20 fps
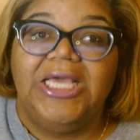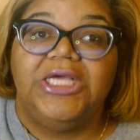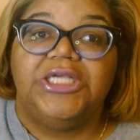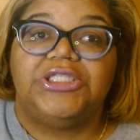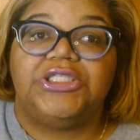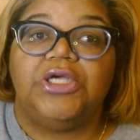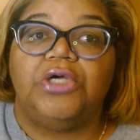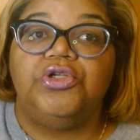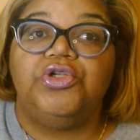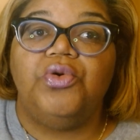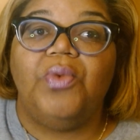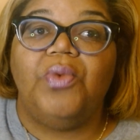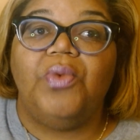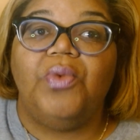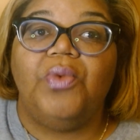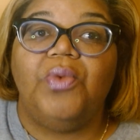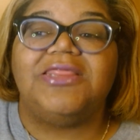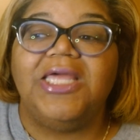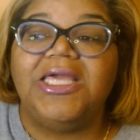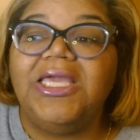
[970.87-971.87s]
So do I
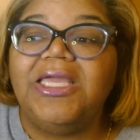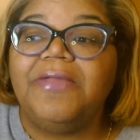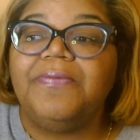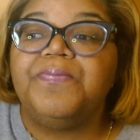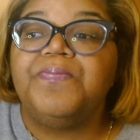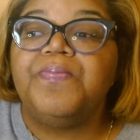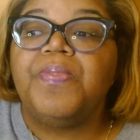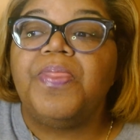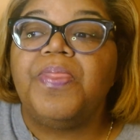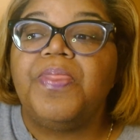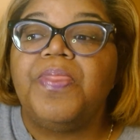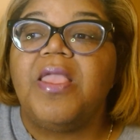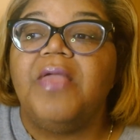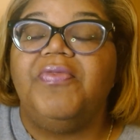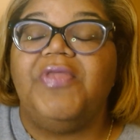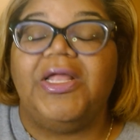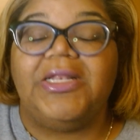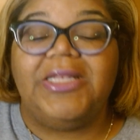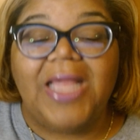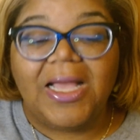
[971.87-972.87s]
think
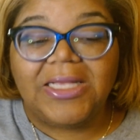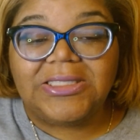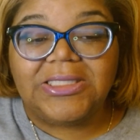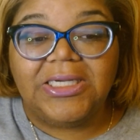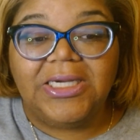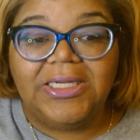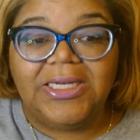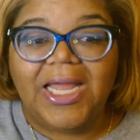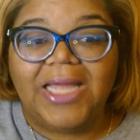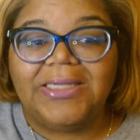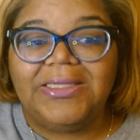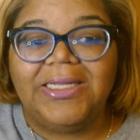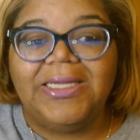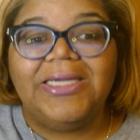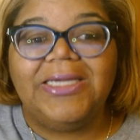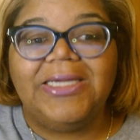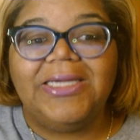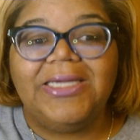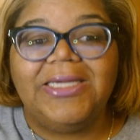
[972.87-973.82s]
that's a good idea?